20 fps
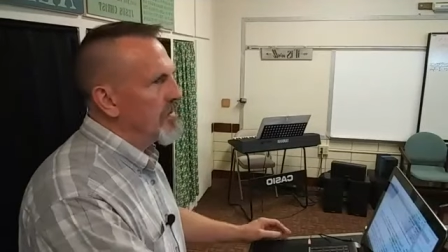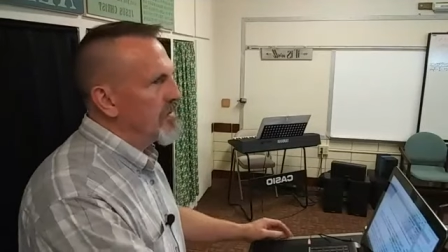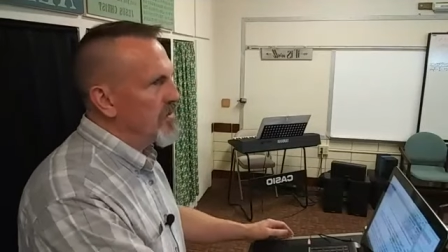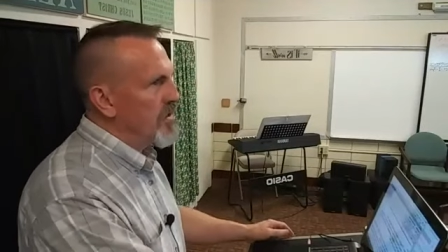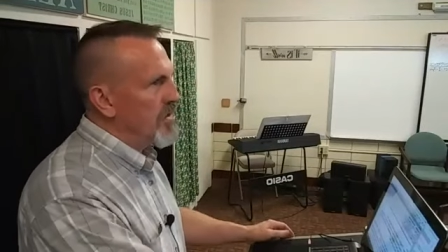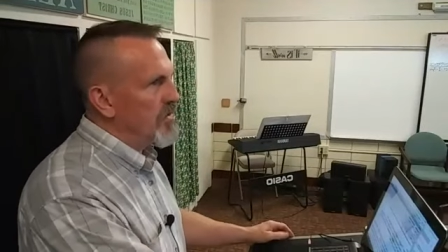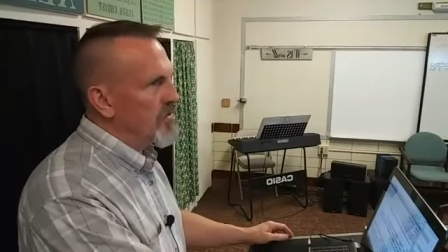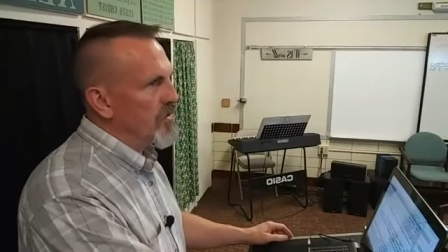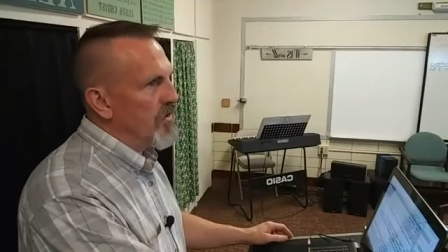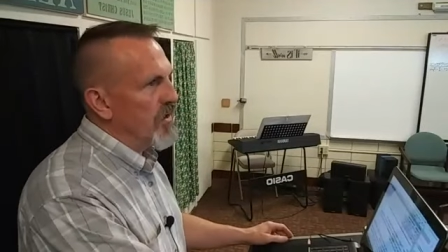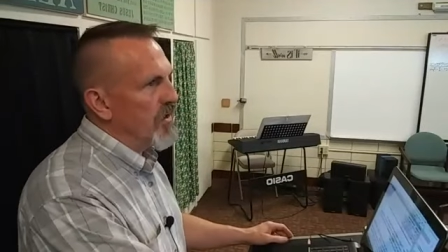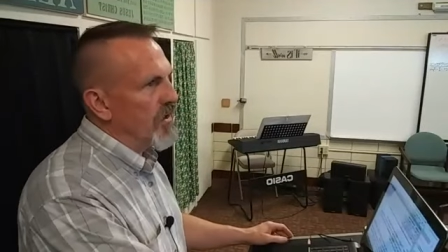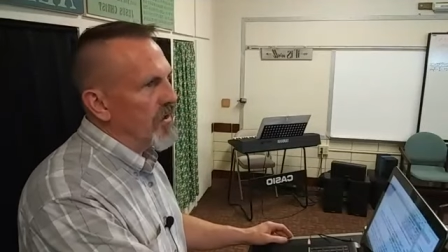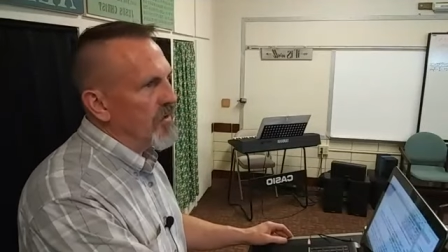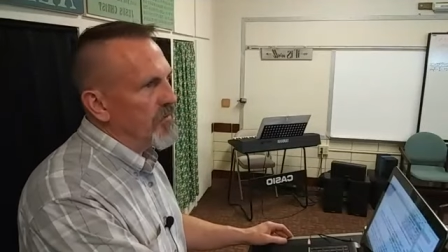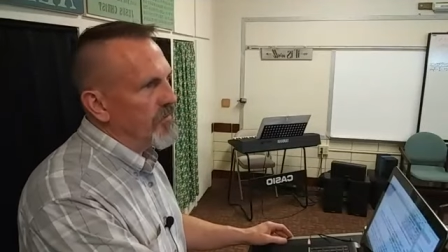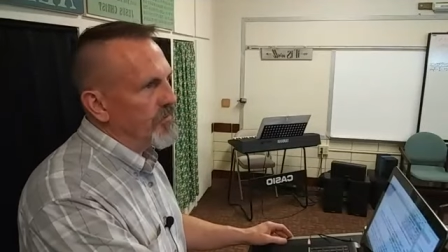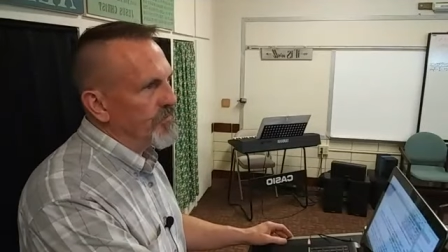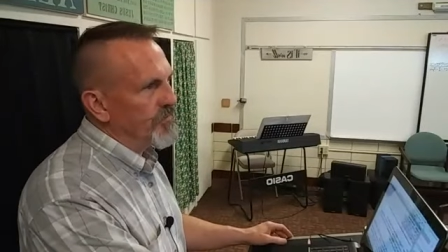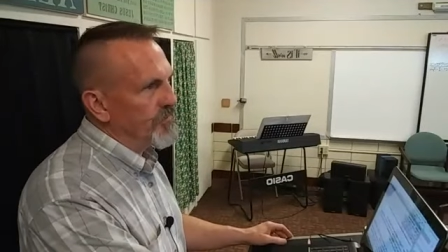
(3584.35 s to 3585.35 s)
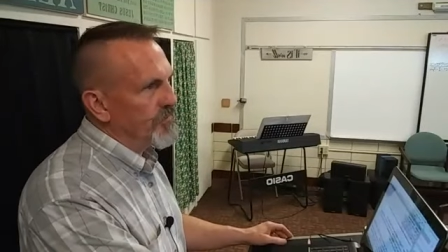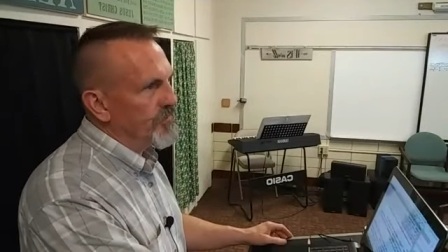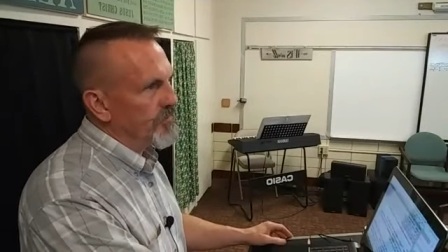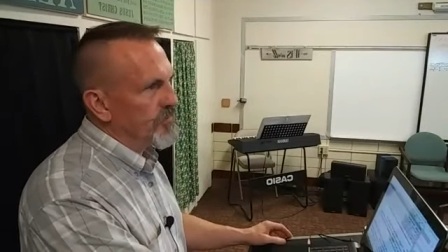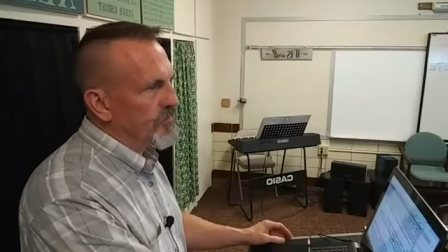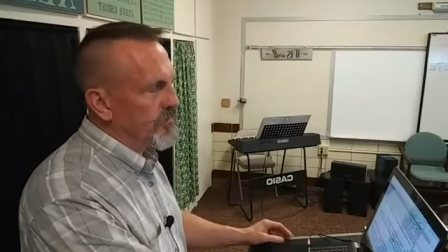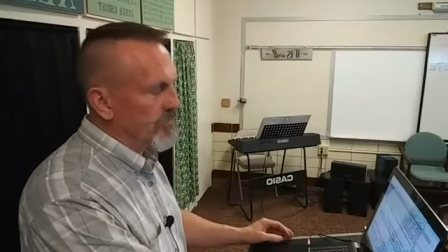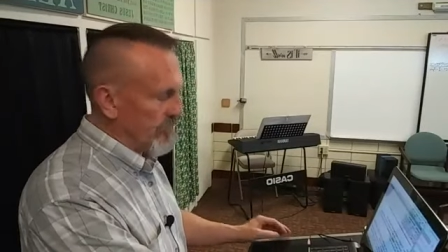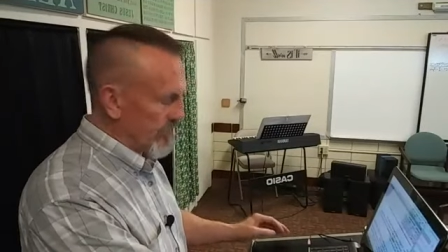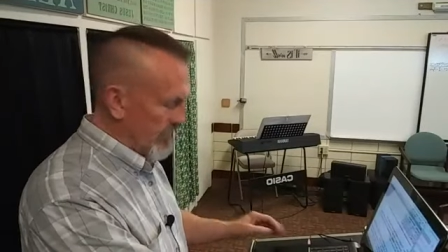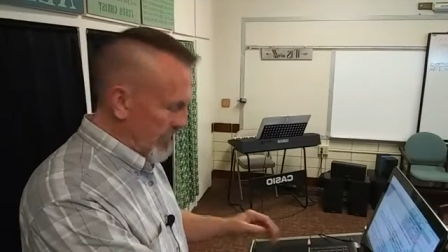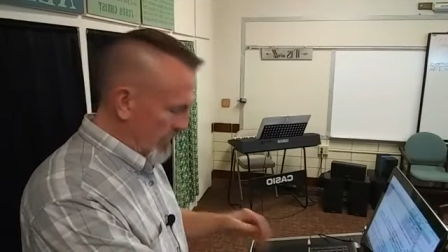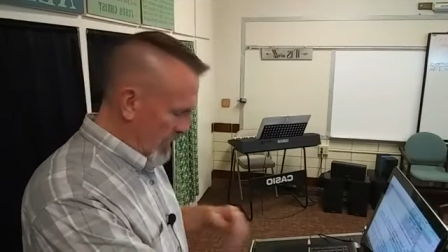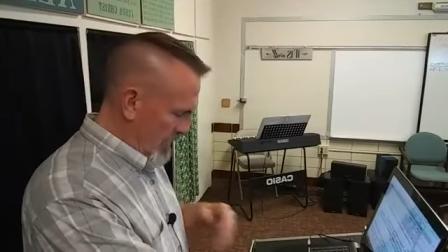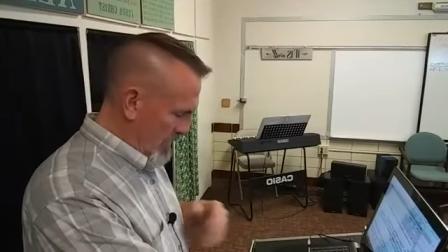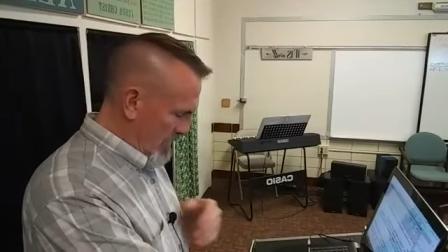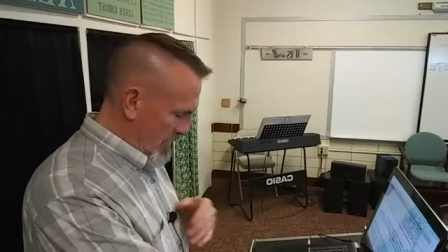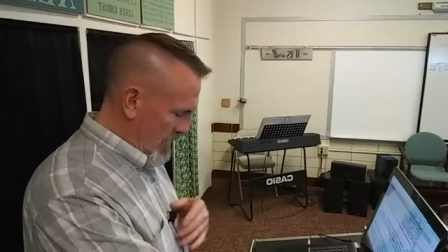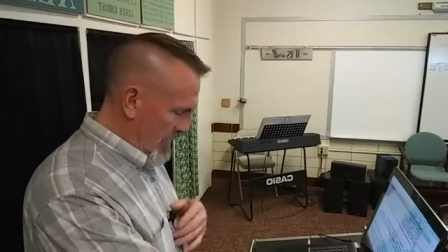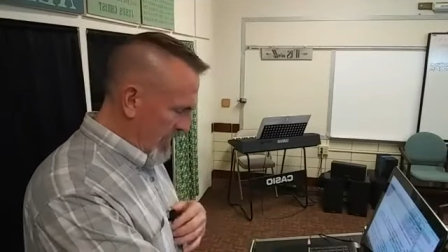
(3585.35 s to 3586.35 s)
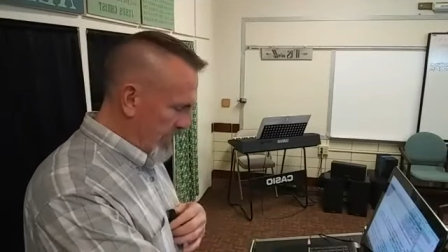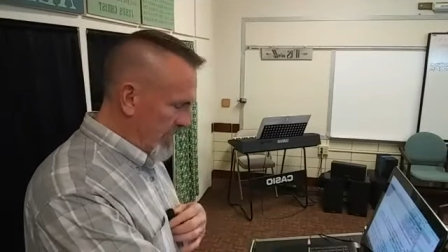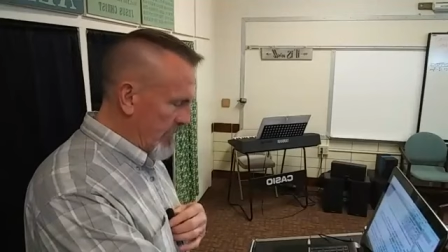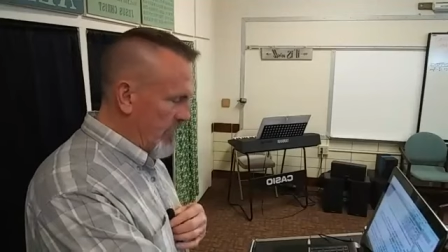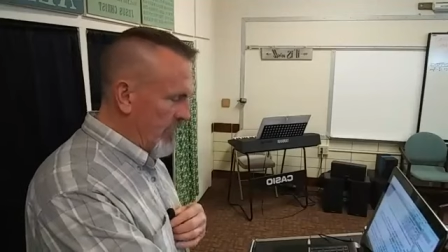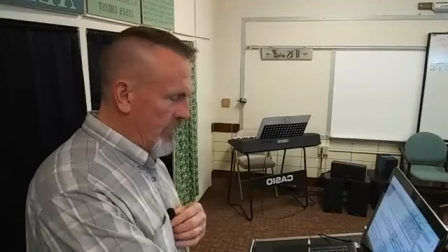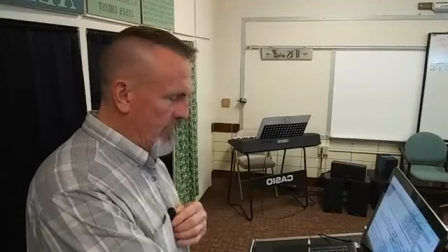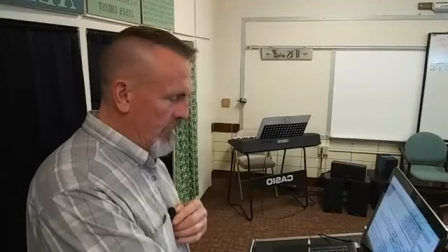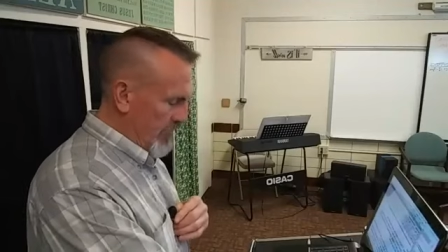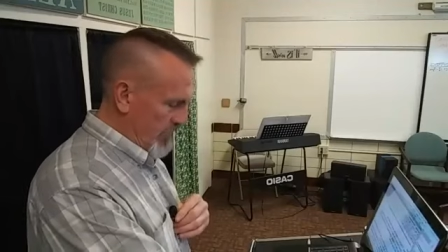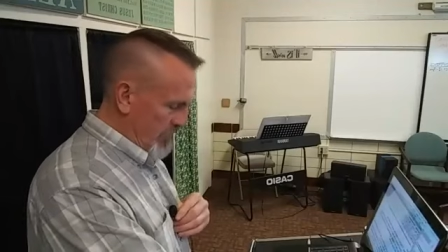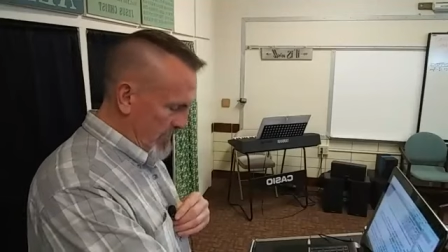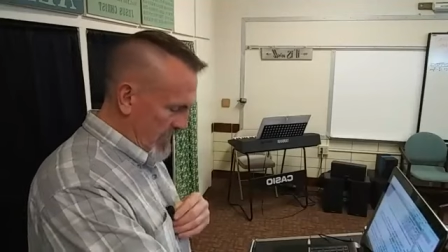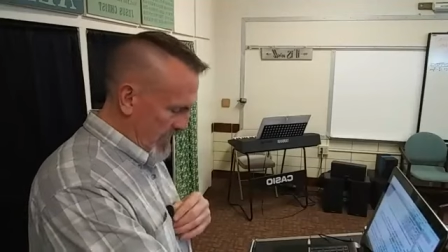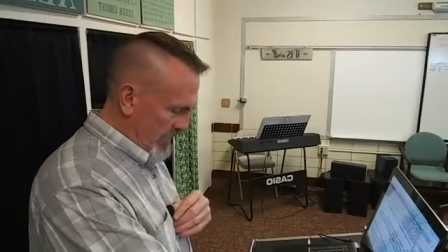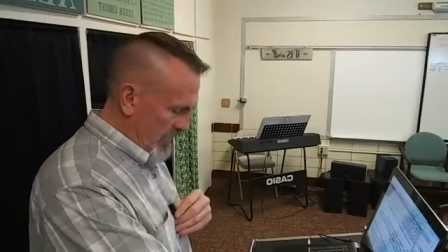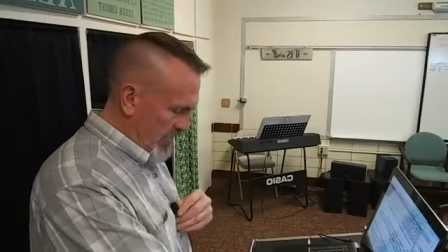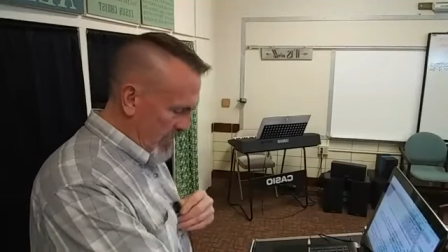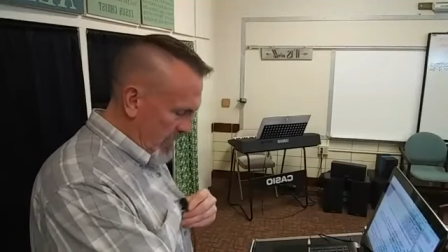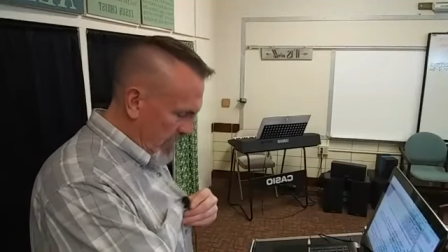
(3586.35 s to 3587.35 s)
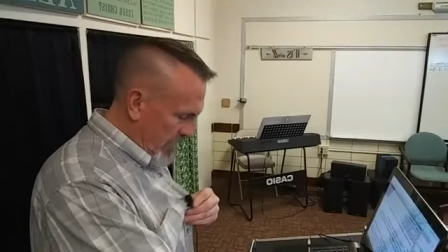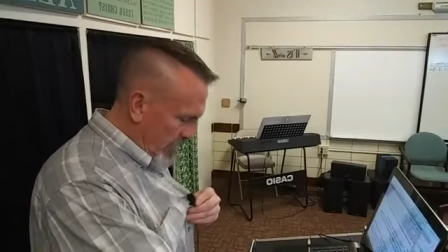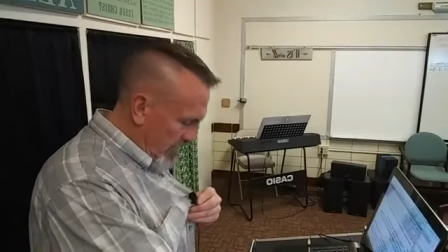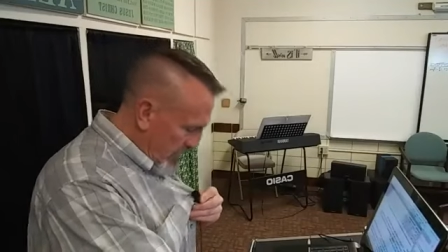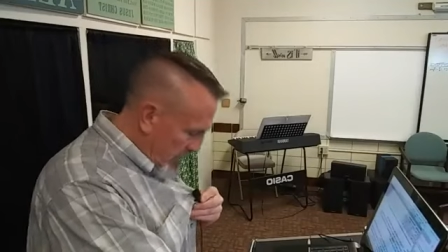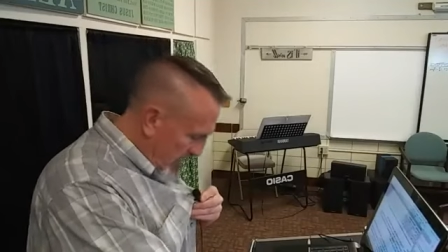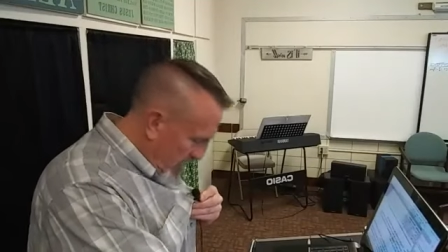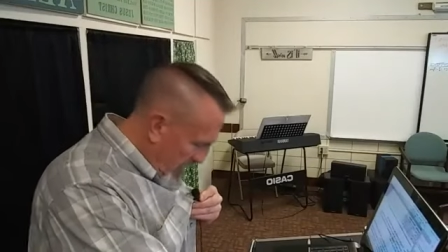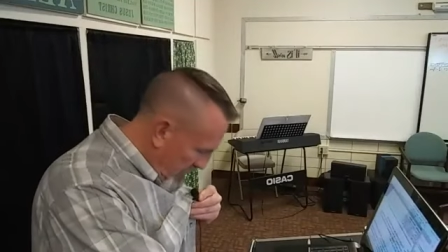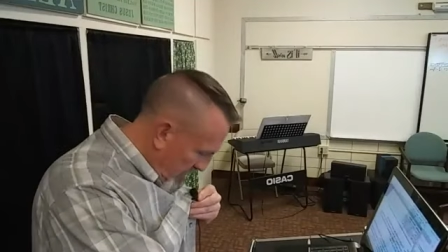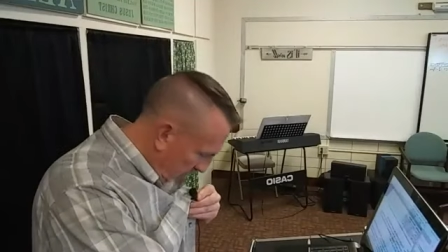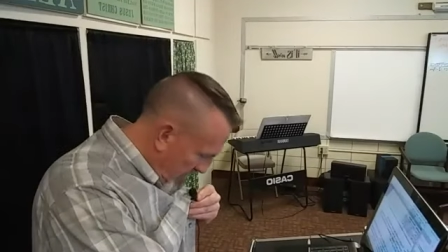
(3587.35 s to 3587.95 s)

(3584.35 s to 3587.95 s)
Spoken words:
"'Tis done." I could do it this mic here. Tis